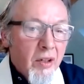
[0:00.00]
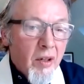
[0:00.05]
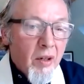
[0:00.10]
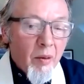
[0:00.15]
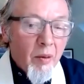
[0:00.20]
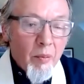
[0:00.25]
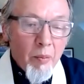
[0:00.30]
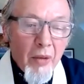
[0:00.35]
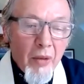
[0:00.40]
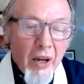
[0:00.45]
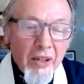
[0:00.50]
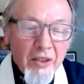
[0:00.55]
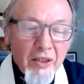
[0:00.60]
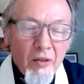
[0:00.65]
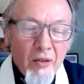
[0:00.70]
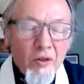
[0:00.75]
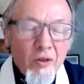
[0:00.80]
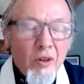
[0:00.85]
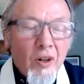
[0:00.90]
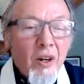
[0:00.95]
massive
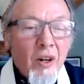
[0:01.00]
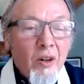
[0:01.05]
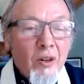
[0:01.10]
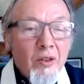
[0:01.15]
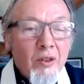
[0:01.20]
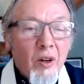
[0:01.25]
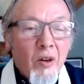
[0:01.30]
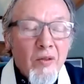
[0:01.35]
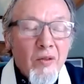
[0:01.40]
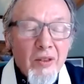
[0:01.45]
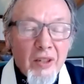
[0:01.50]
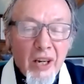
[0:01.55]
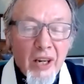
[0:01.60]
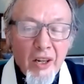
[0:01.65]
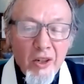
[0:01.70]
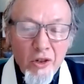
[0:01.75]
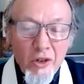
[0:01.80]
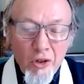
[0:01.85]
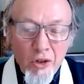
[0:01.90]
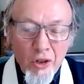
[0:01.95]
trunks of dead
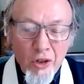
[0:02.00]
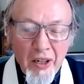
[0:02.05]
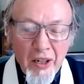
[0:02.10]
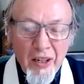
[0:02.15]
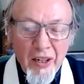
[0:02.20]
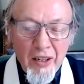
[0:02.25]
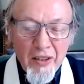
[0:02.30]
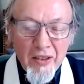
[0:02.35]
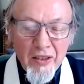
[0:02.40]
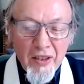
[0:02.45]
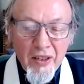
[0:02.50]
trees,